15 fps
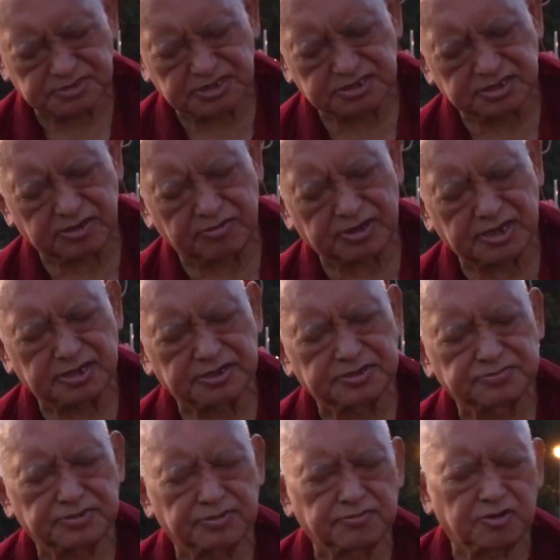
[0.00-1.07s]
in the way
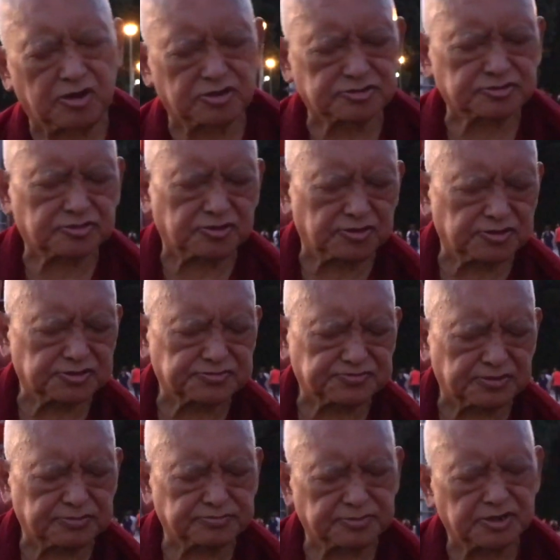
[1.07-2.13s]
from hot or cold,
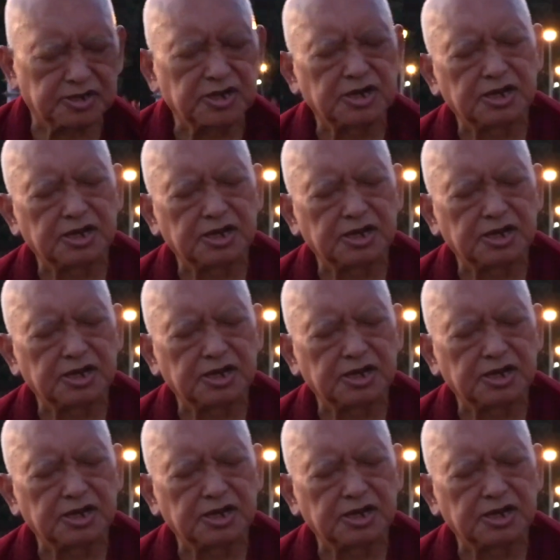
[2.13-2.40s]
from uh,